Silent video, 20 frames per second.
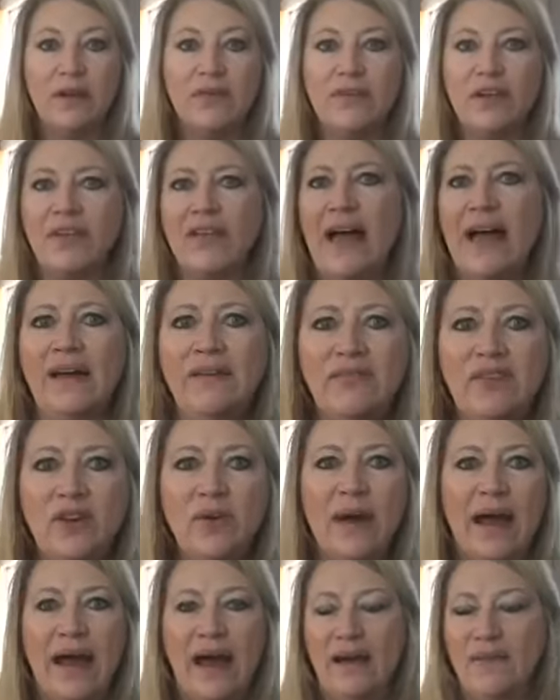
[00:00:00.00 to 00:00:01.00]
the life you
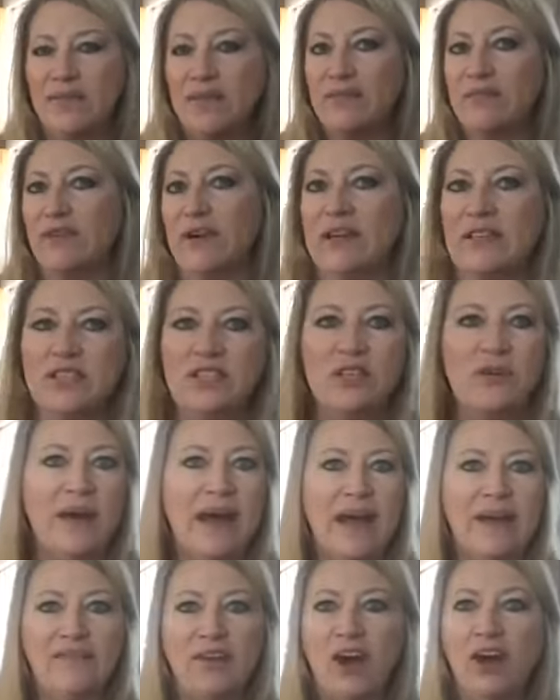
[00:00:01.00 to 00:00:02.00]
have, the friends you
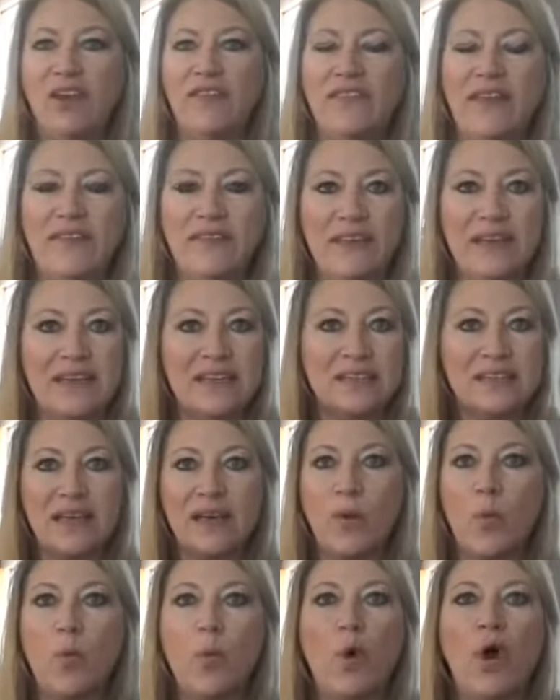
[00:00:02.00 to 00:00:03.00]
have, all of that thing is
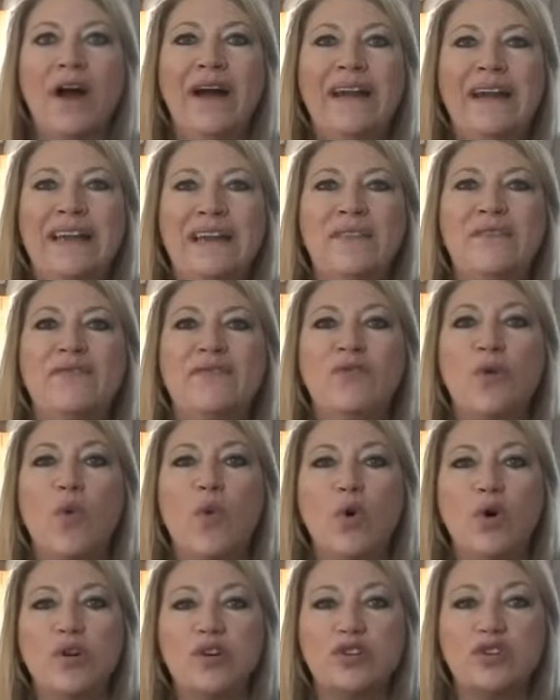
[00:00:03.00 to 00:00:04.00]
like 1 in
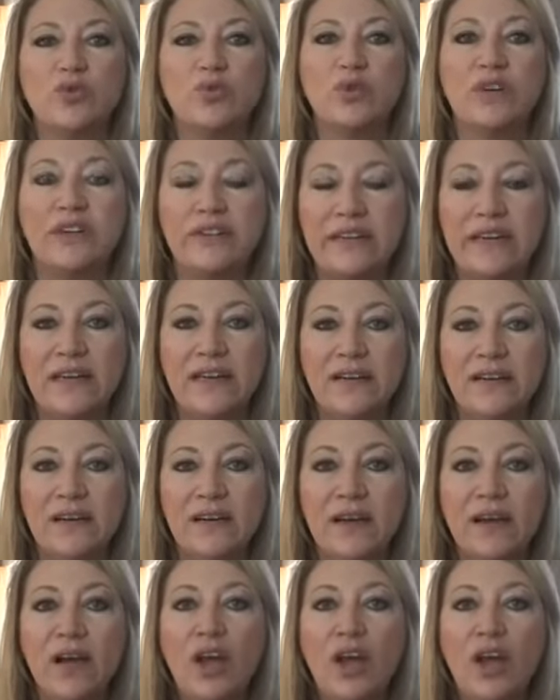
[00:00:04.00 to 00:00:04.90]
4 trillion?